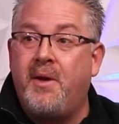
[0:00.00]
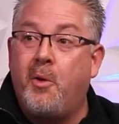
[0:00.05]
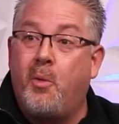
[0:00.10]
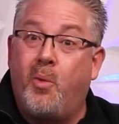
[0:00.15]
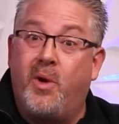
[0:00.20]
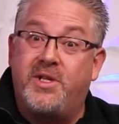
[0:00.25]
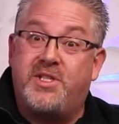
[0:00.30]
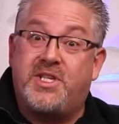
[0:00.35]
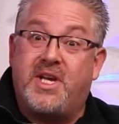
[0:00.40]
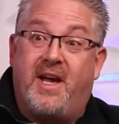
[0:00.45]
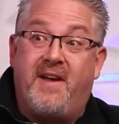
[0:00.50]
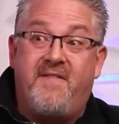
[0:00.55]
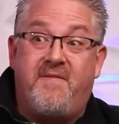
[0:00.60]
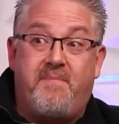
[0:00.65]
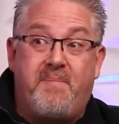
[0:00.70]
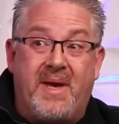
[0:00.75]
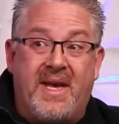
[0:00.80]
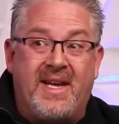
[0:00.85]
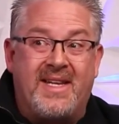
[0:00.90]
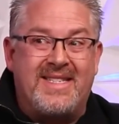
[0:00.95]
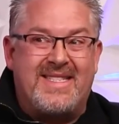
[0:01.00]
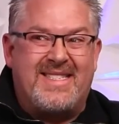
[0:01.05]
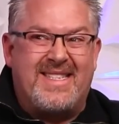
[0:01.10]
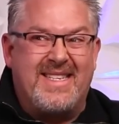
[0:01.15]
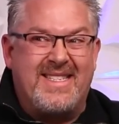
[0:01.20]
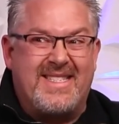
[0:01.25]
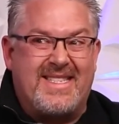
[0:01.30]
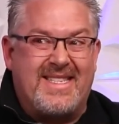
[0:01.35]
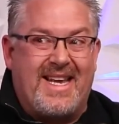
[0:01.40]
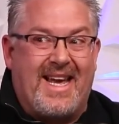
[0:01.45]
which I've been
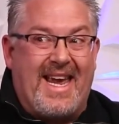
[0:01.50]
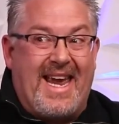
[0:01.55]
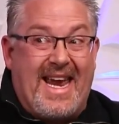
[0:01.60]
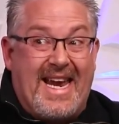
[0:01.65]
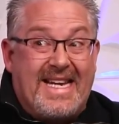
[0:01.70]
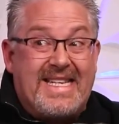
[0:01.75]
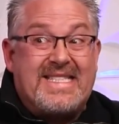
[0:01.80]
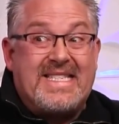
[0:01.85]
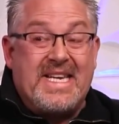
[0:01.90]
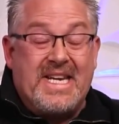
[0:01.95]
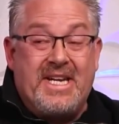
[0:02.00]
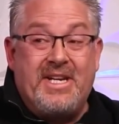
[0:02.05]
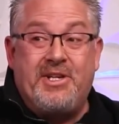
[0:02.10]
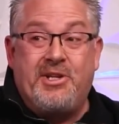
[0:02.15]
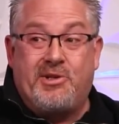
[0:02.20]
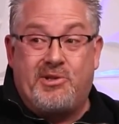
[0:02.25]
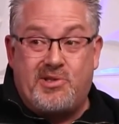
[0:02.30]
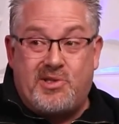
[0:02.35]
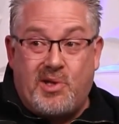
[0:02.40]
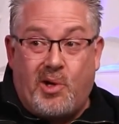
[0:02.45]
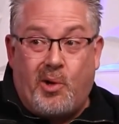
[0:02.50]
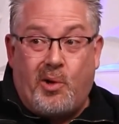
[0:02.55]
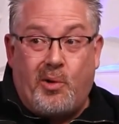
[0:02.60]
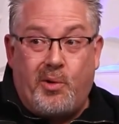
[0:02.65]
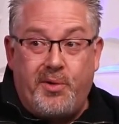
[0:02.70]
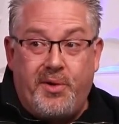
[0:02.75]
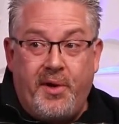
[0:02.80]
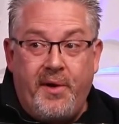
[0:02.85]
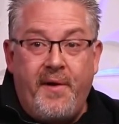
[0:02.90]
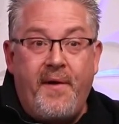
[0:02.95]
since 18 years
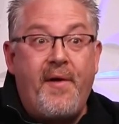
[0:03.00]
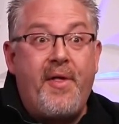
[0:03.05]
old.